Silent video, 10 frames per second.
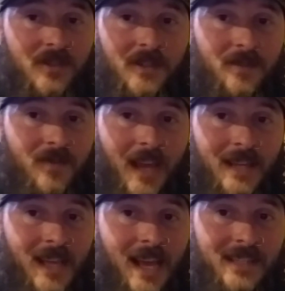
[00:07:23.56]
is just
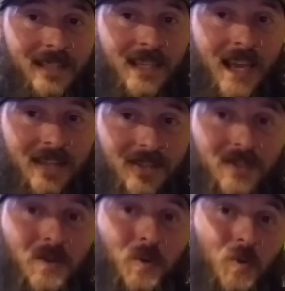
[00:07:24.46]
fantastic. He has
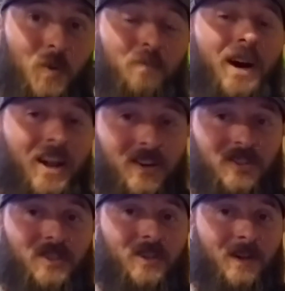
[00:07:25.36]
this cool
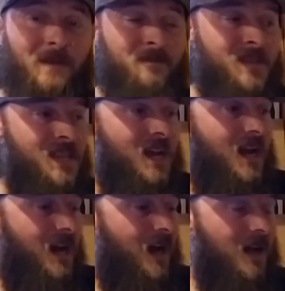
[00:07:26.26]
Punisher
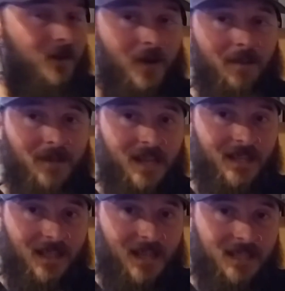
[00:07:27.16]
hologram light
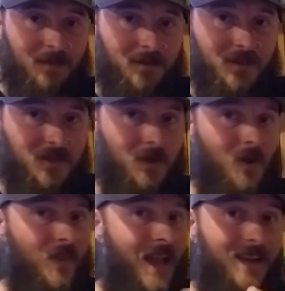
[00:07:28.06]
that lights up with a
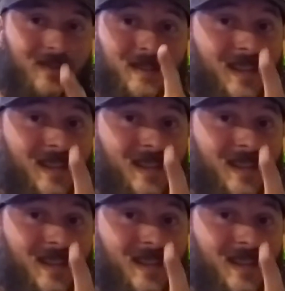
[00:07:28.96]
skull. That was